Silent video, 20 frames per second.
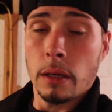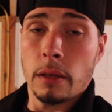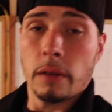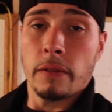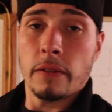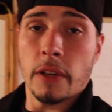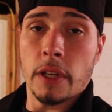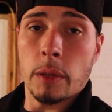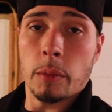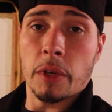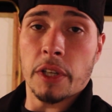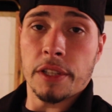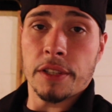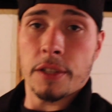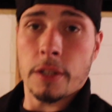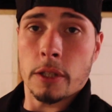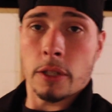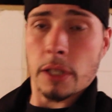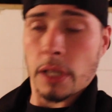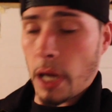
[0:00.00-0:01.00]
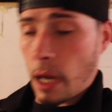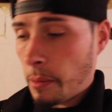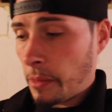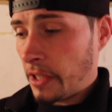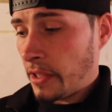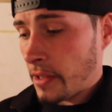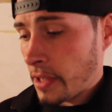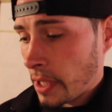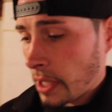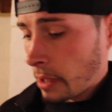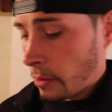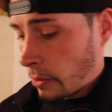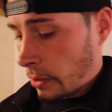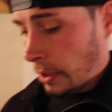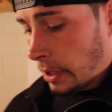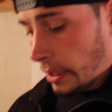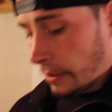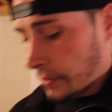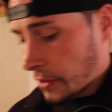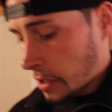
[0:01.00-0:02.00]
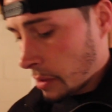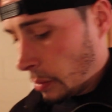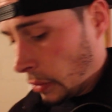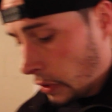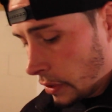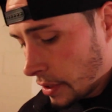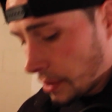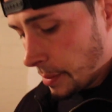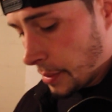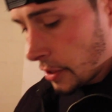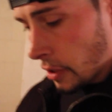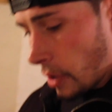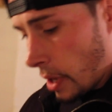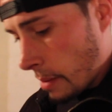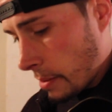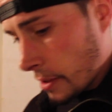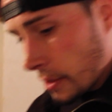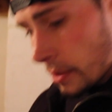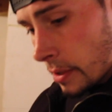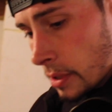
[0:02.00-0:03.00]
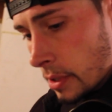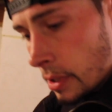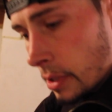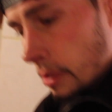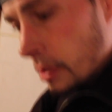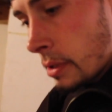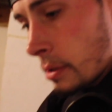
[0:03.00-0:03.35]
If anybody starts commenting, I would love some more subscribers,